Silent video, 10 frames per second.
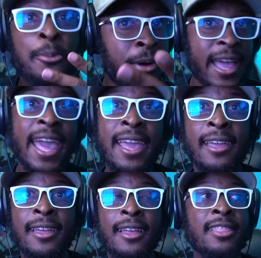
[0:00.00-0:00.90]
But
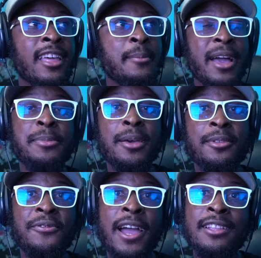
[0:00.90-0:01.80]
hey, they might be
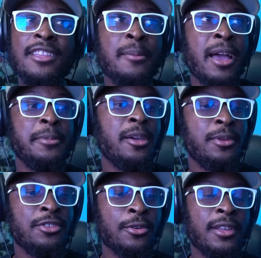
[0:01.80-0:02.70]
able to find it. They might be
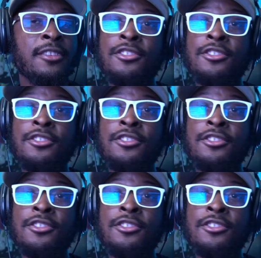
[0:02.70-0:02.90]
able to do it.